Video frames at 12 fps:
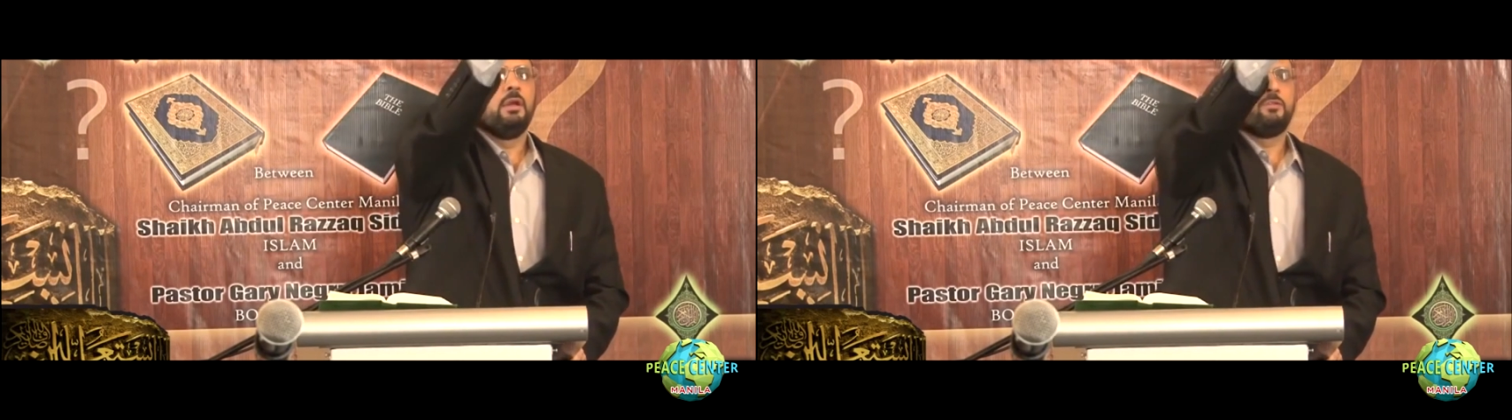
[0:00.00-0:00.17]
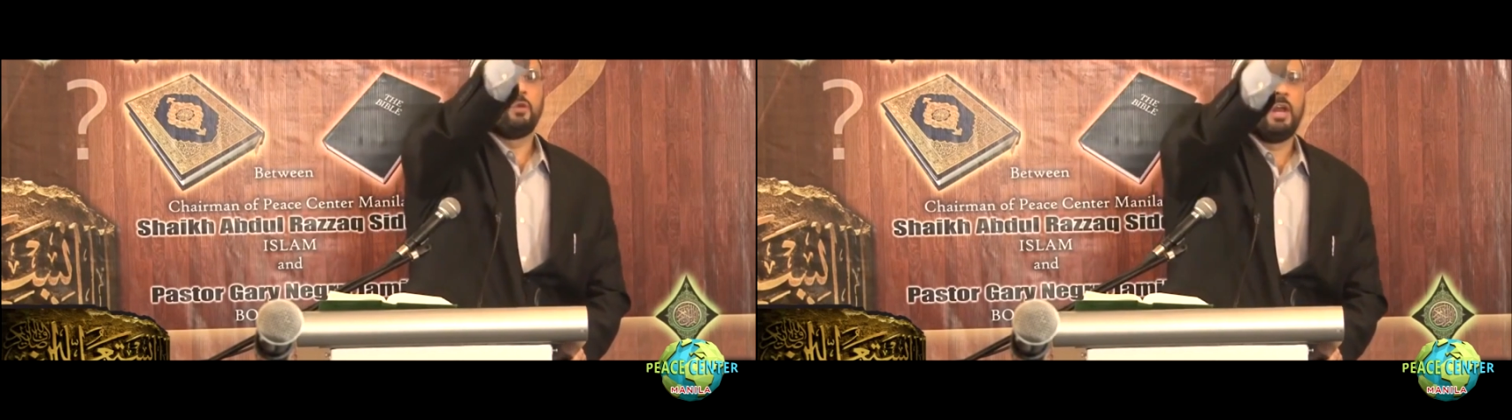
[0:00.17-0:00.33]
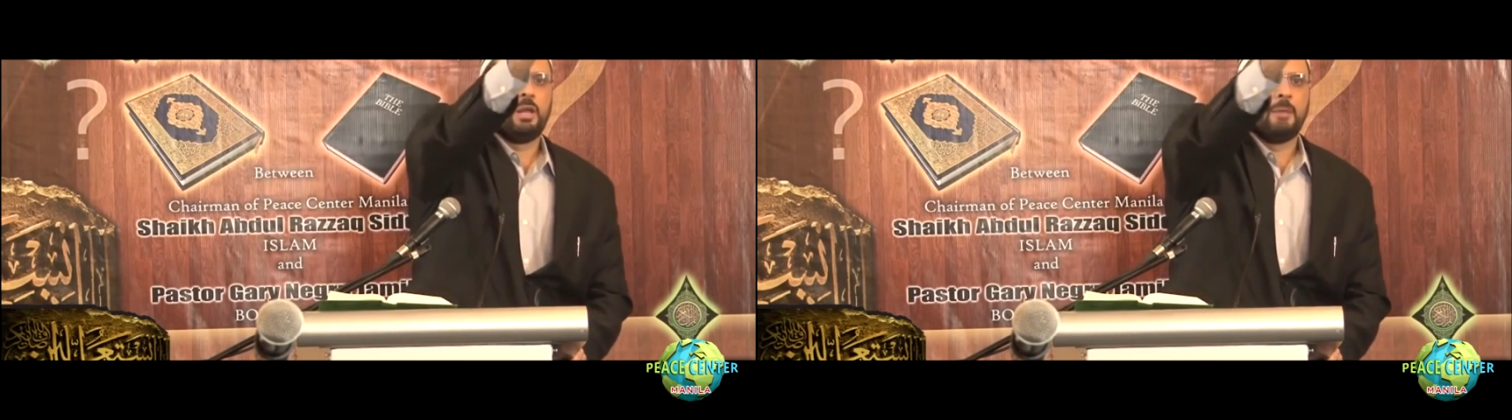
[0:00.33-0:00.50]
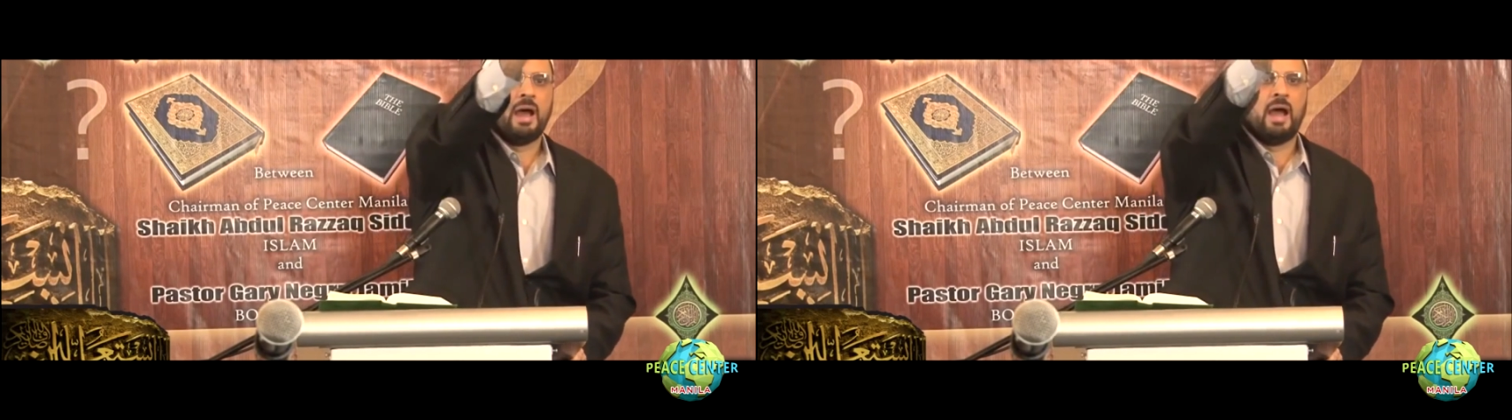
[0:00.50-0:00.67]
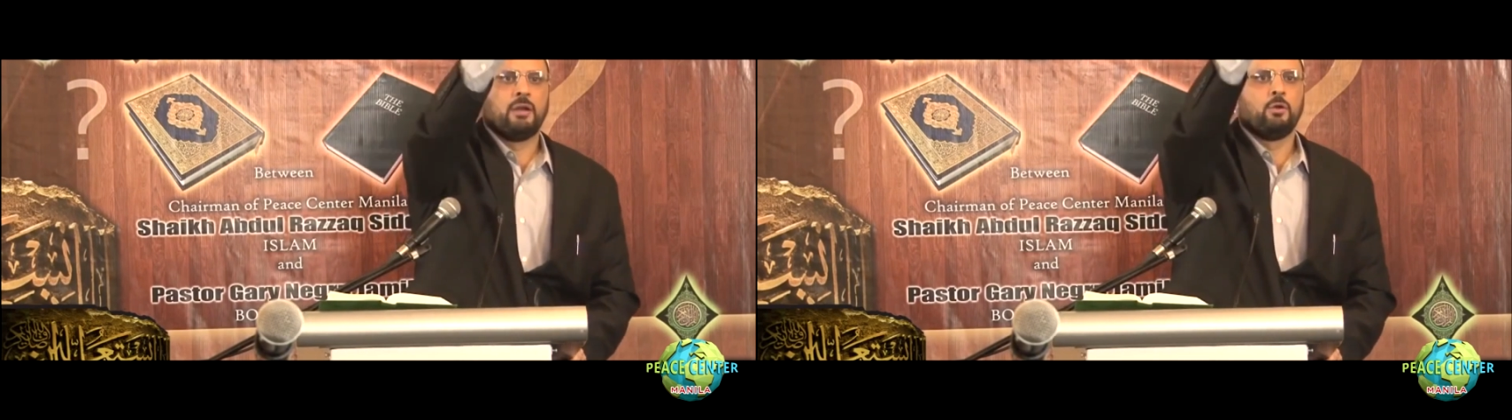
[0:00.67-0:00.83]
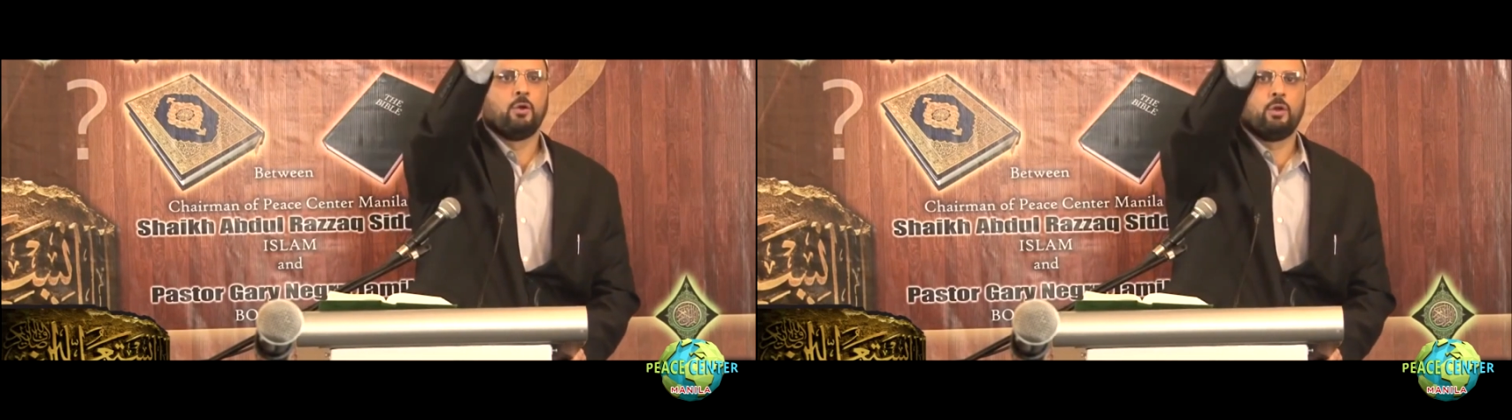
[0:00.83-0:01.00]

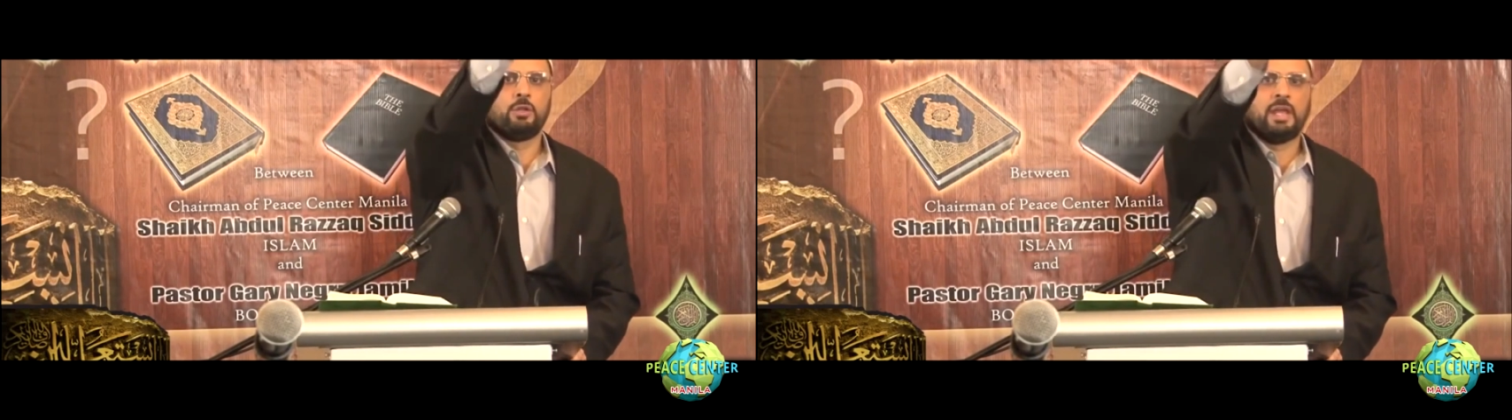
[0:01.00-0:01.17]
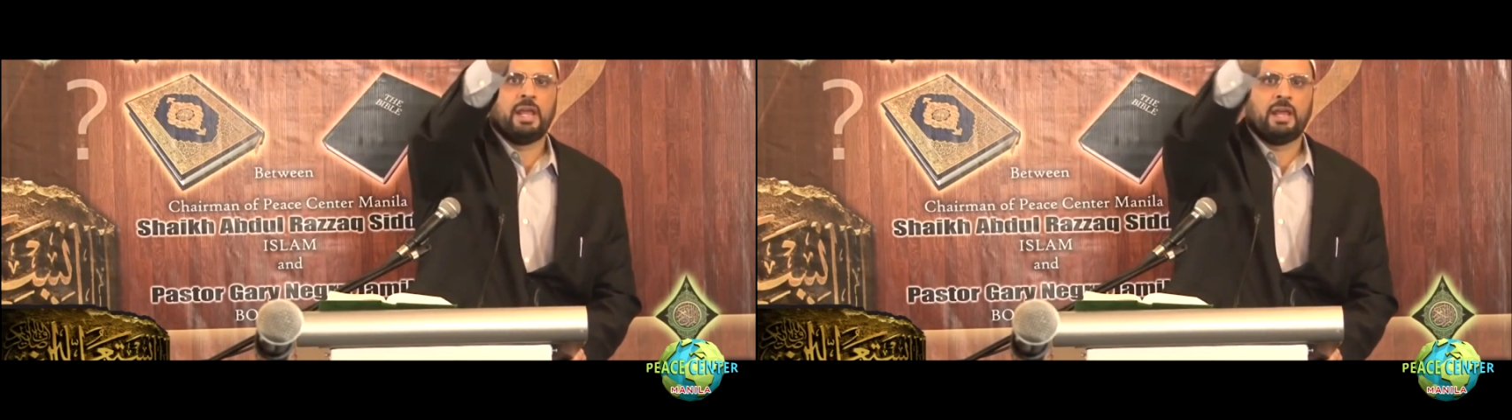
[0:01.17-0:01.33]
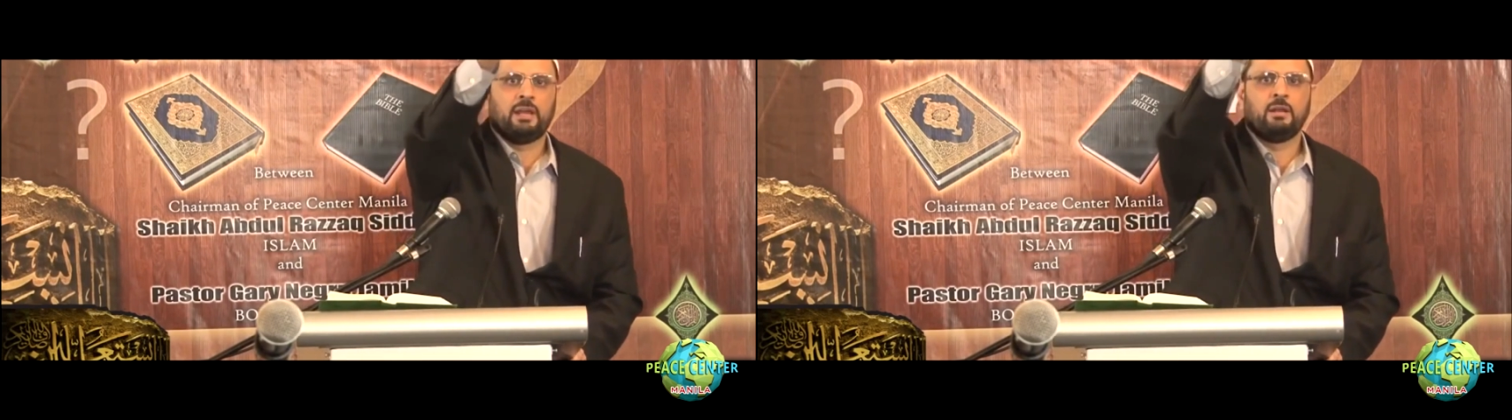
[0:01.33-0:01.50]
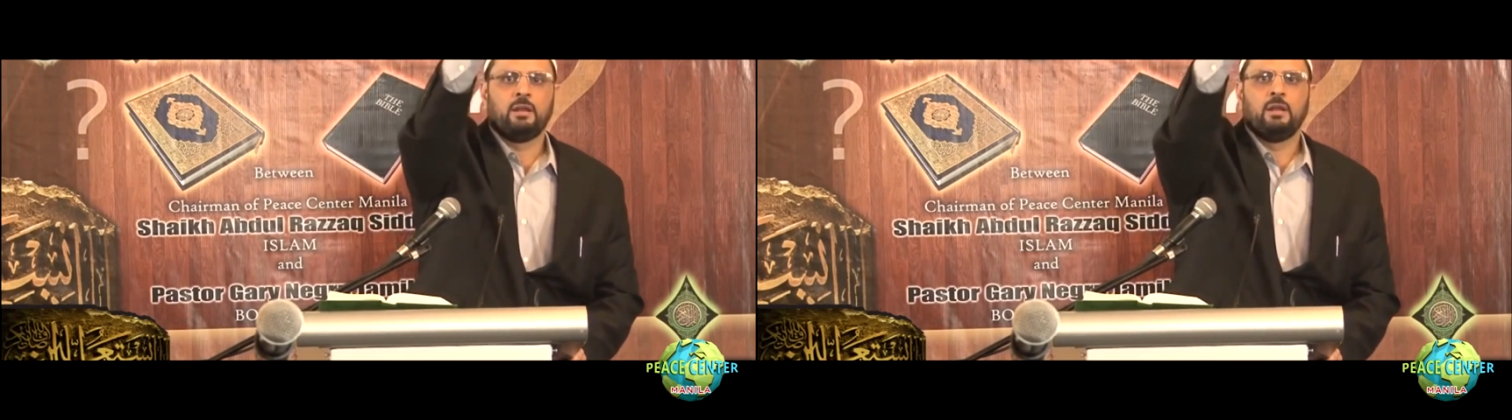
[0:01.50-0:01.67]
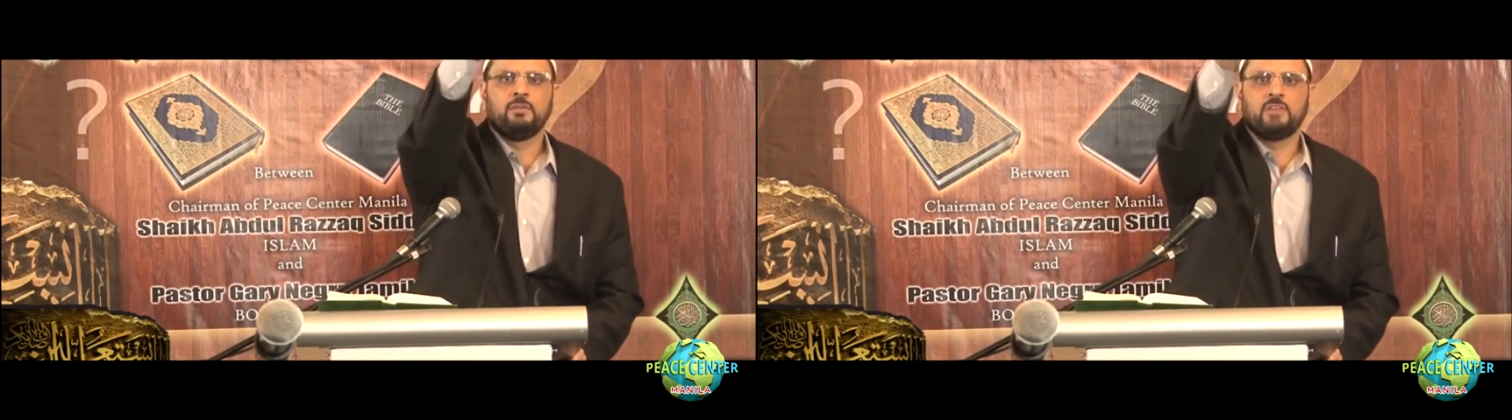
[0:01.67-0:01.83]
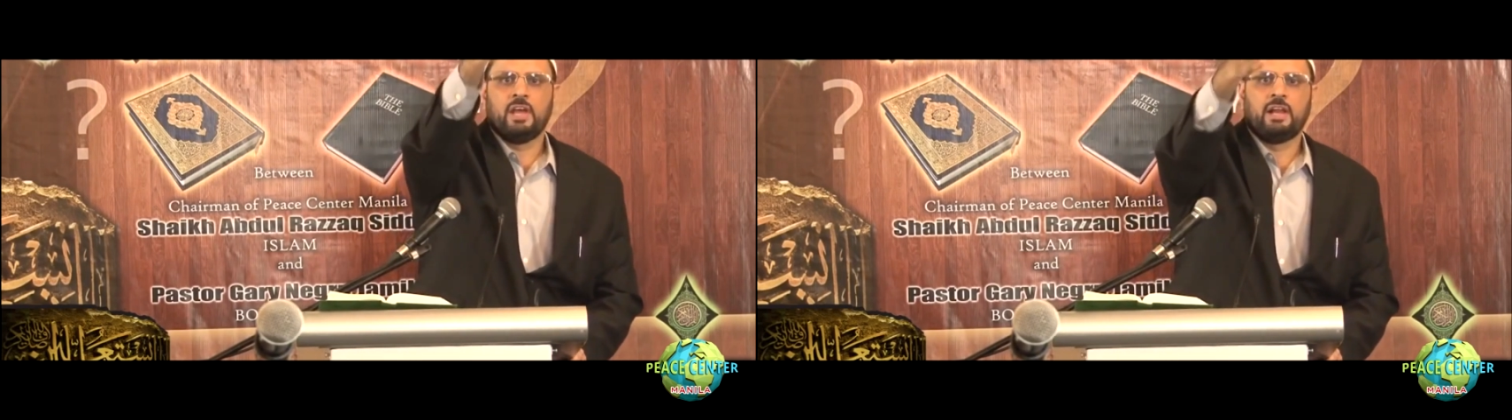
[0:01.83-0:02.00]
Suleiman, Nuruddin,
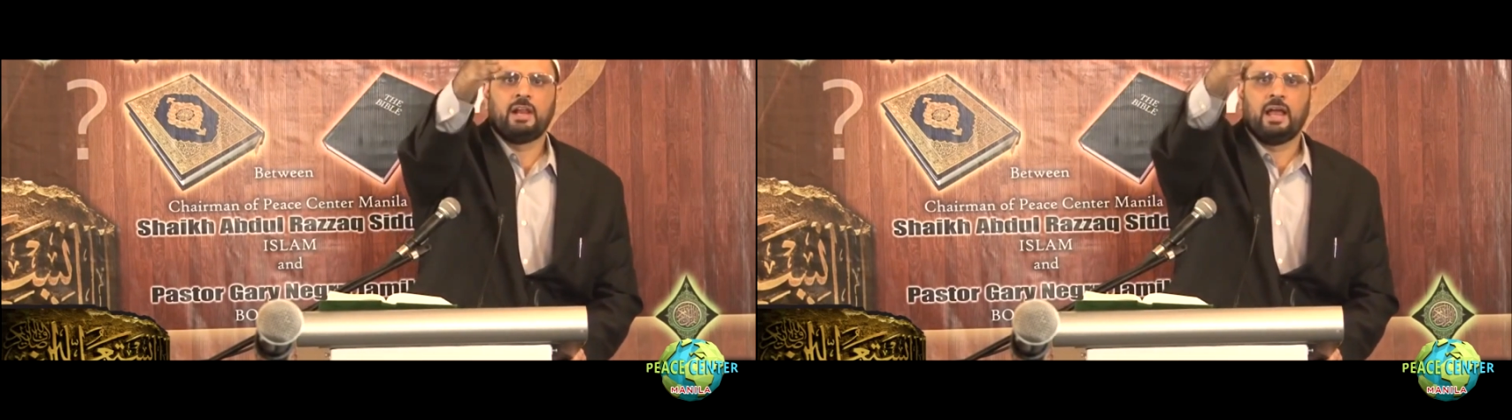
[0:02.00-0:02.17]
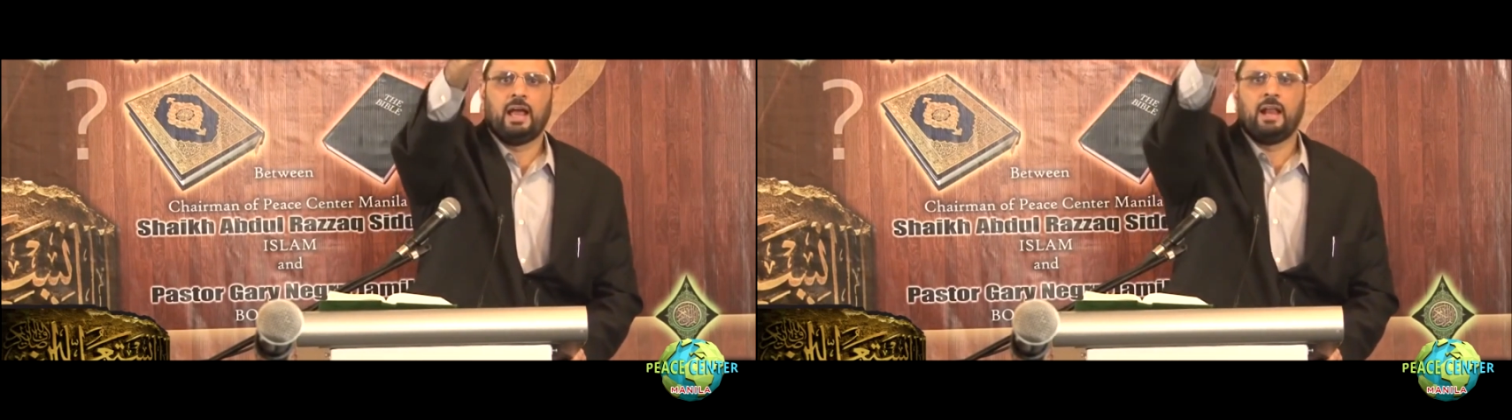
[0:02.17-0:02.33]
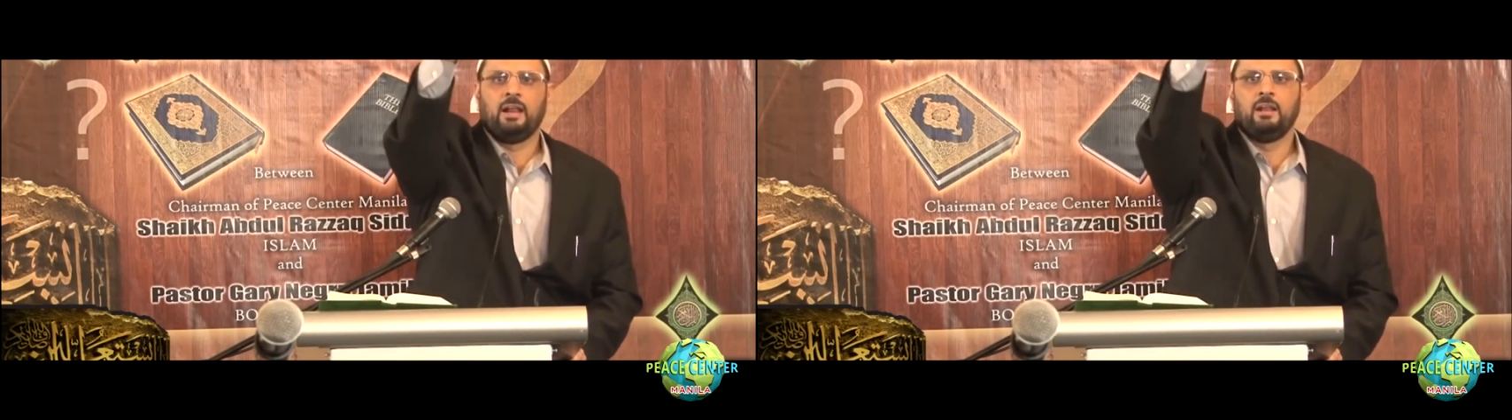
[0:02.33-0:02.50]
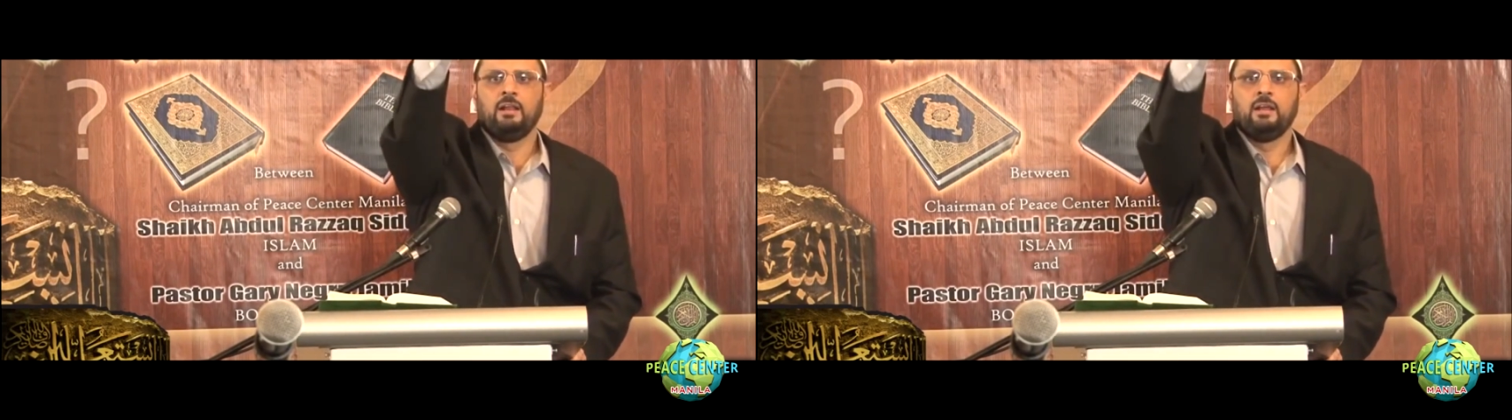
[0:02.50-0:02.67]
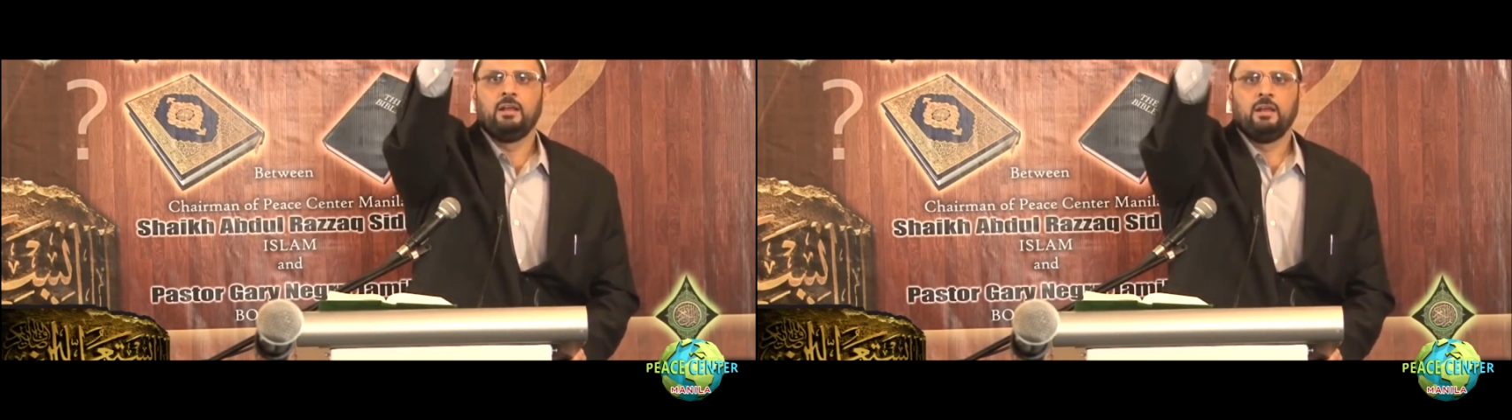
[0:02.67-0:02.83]
General.